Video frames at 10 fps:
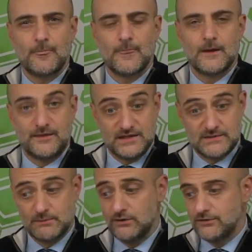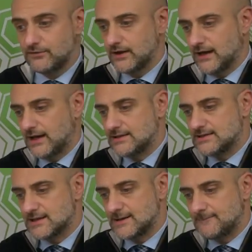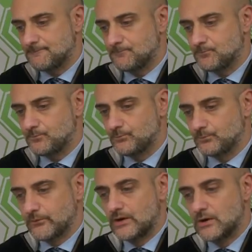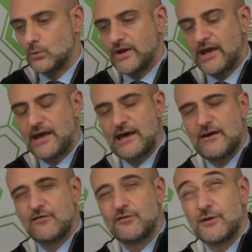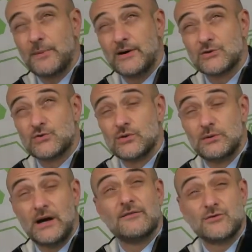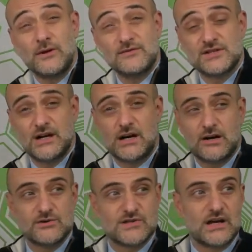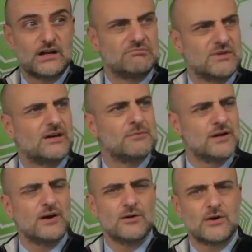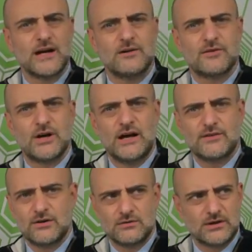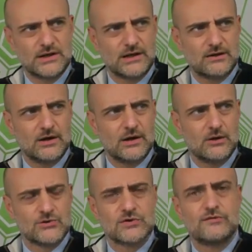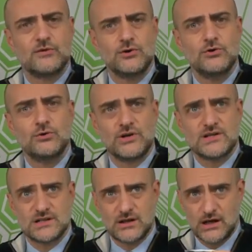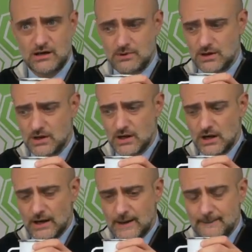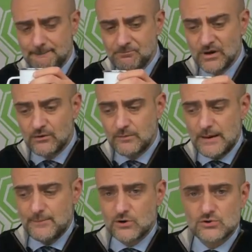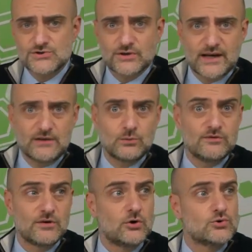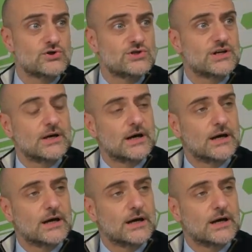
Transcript: this month, and we'll have 12 scenarios, and we've got have also a few new units in the game. Remember also that we've launched the